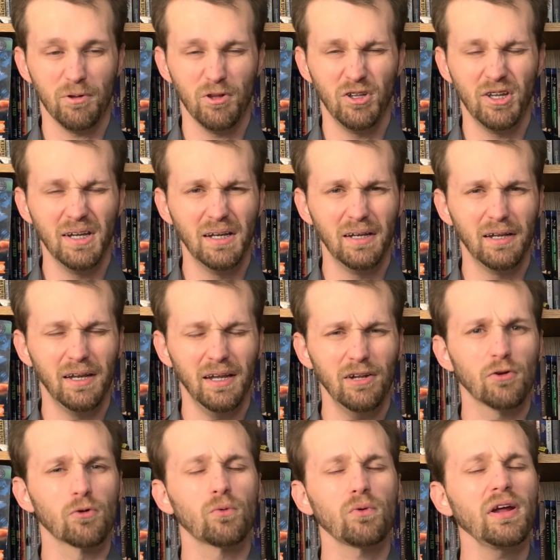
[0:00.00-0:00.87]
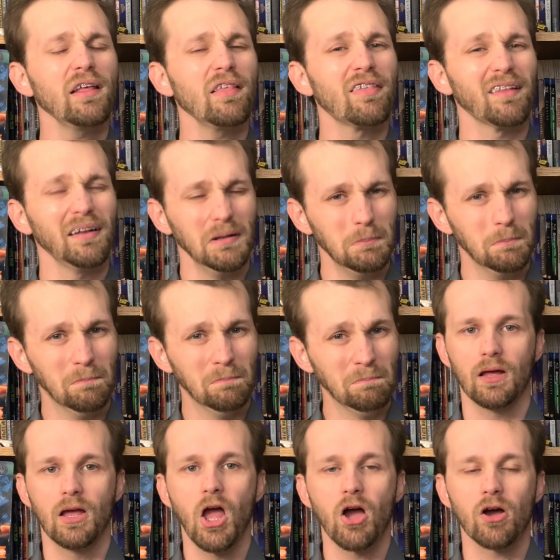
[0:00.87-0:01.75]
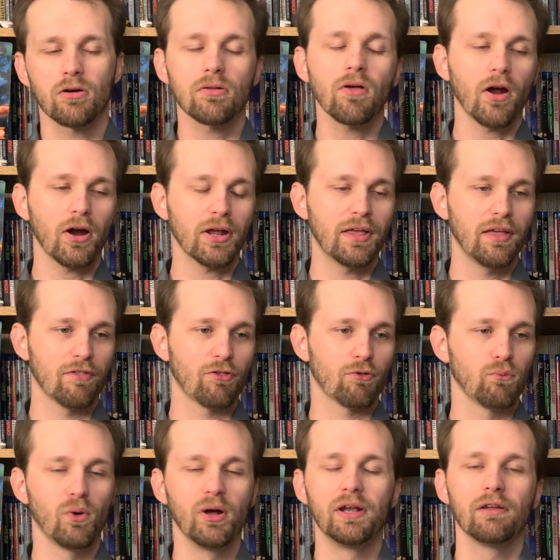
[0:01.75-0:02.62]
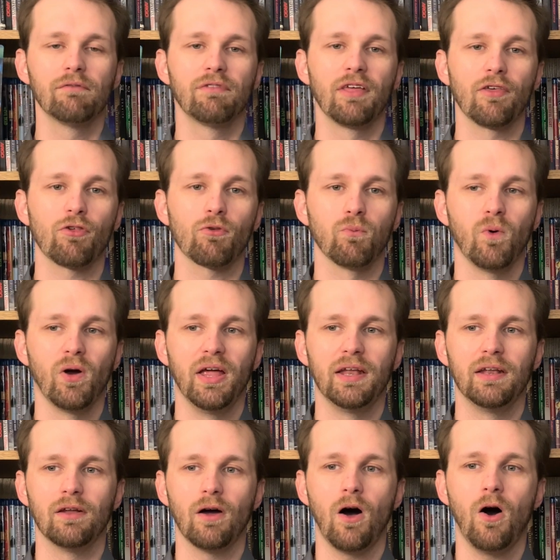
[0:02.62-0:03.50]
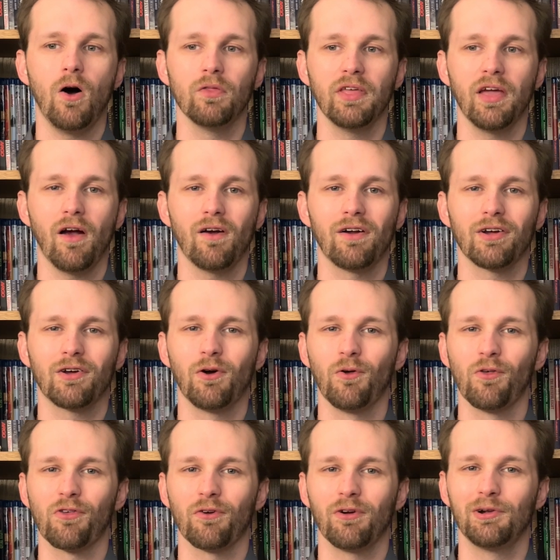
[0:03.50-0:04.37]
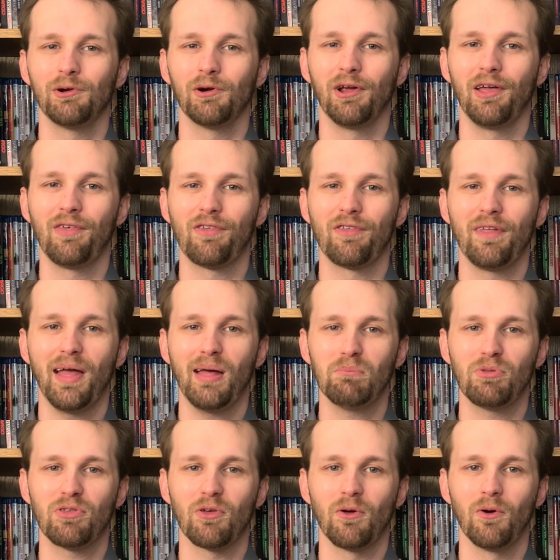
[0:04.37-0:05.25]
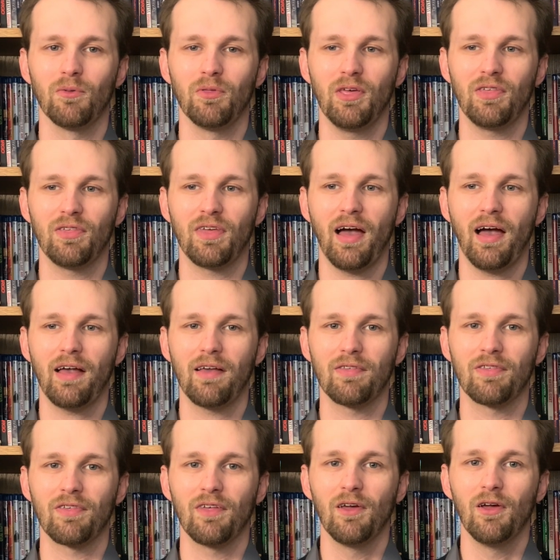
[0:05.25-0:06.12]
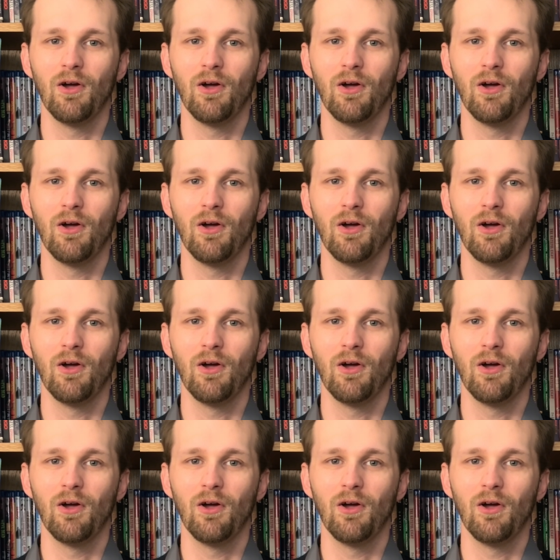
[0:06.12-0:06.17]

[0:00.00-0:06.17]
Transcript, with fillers: He didn't need a reason. Clark gets wind of this when all the articles are under his name, so these guys